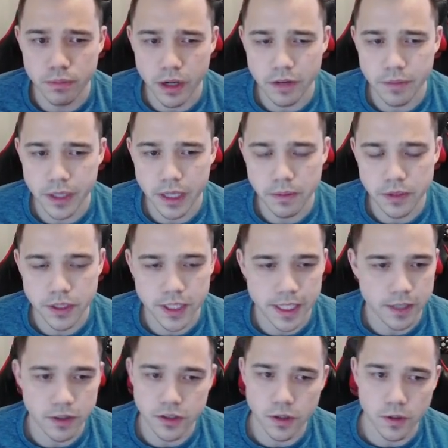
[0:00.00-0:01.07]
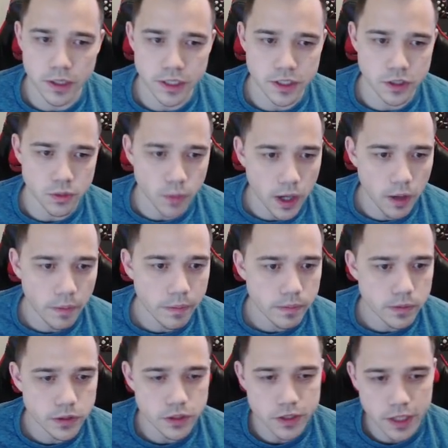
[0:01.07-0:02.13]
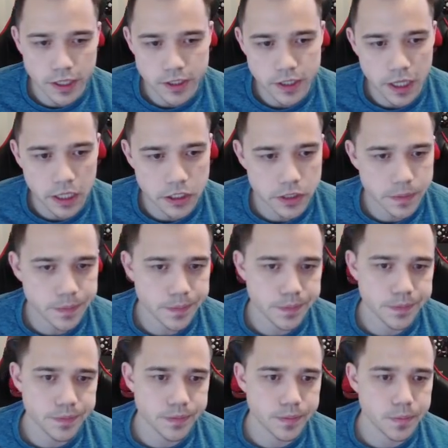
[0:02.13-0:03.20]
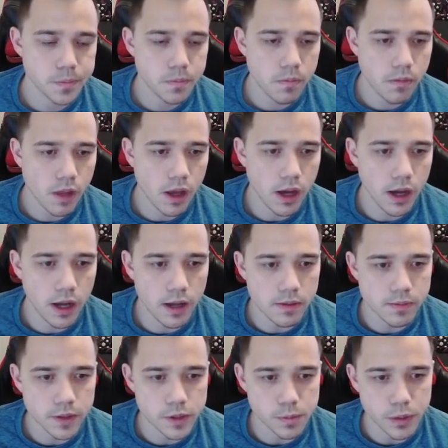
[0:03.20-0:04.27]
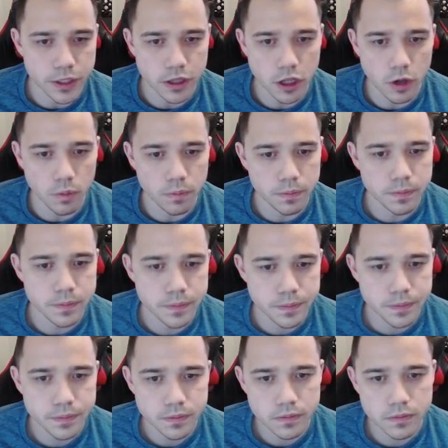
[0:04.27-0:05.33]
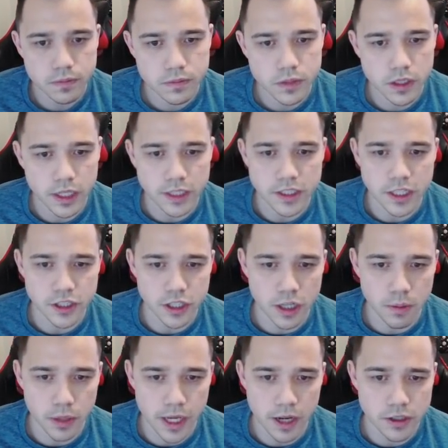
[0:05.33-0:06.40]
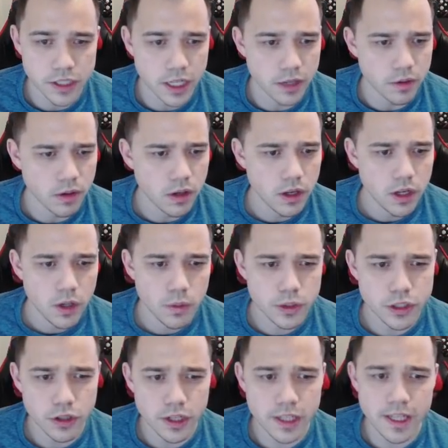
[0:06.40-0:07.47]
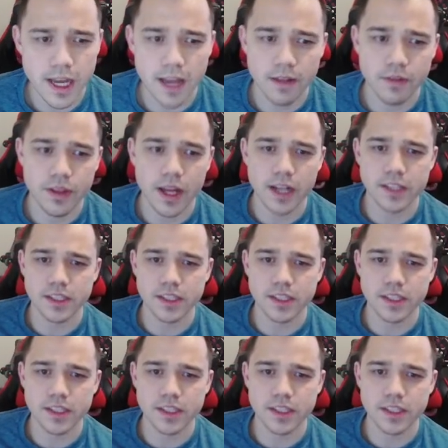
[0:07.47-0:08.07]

have been able to take out the Togekiss as well. Night Slash. It's pretty low. Night Slash, a couple counters. And would you look at that? That is